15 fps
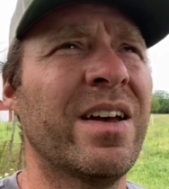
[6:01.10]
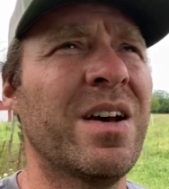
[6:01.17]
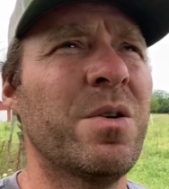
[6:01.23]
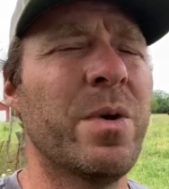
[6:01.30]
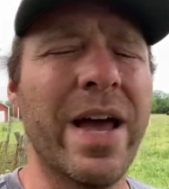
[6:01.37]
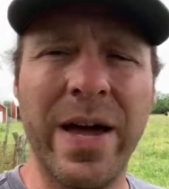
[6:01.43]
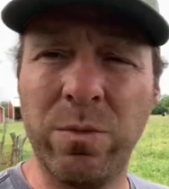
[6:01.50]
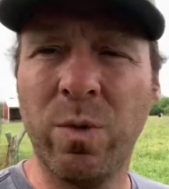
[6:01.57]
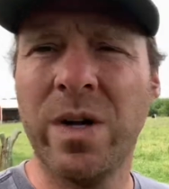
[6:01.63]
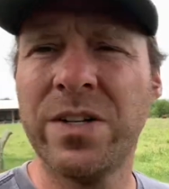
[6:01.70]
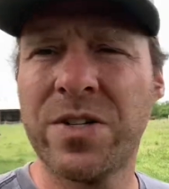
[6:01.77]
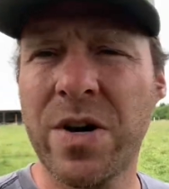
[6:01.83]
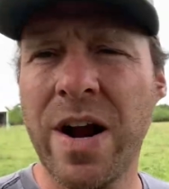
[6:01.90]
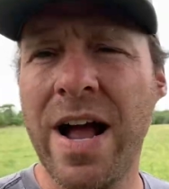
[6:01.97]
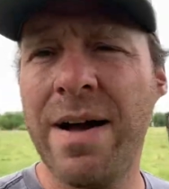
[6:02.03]
we had one
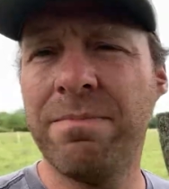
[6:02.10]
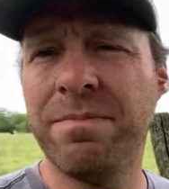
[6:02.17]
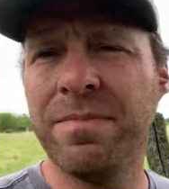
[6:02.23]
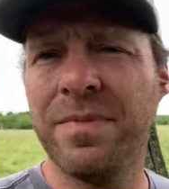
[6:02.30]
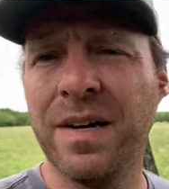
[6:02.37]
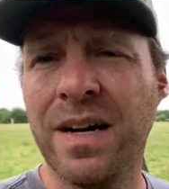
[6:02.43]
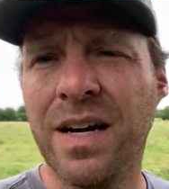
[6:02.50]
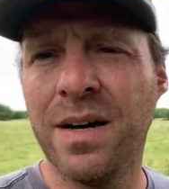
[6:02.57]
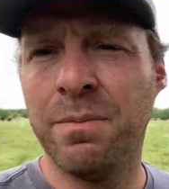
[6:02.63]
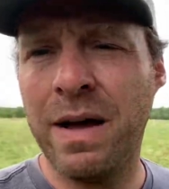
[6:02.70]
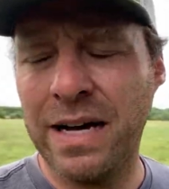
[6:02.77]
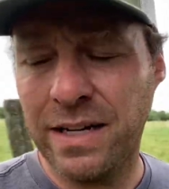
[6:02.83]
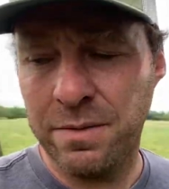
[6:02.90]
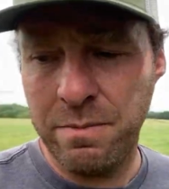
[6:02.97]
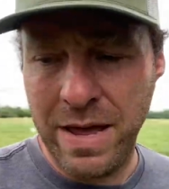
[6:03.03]
trap uh,
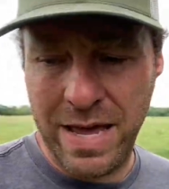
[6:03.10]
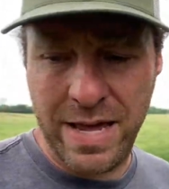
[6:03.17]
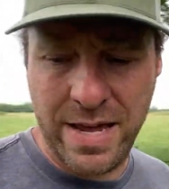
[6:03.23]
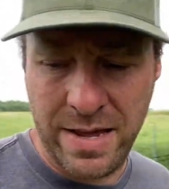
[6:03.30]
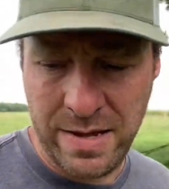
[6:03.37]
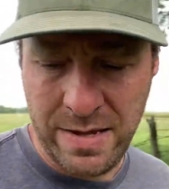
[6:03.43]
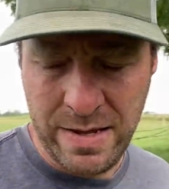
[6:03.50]
back in May